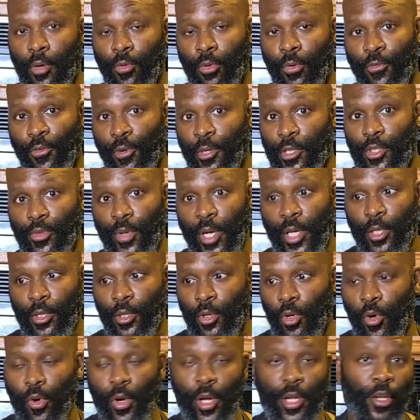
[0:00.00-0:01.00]

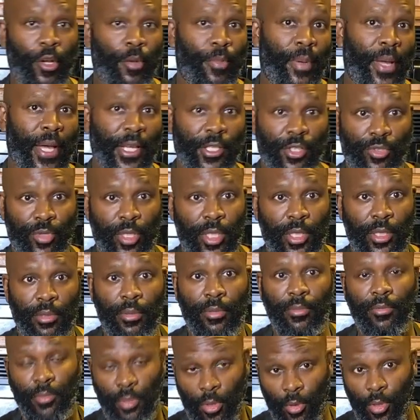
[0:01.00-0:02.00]
refrigerator or in your pantry.
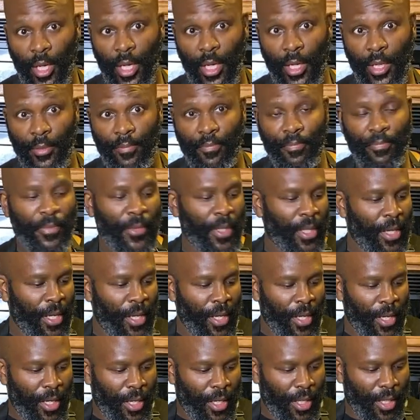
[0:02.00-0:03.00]
Okay?
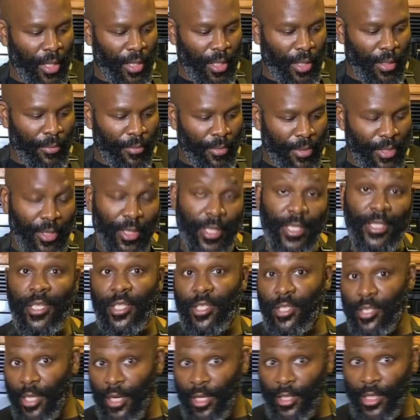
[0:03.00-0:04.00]
So let's
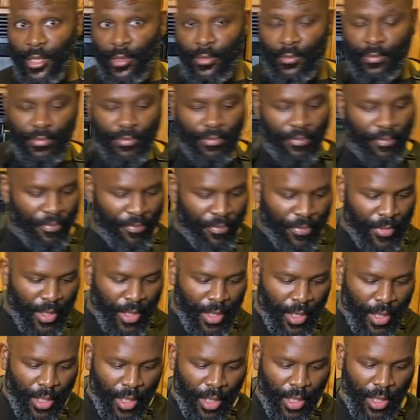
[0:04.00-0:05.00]
get started.
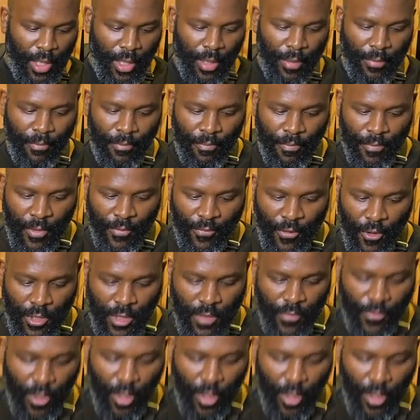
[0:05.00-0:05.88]
First of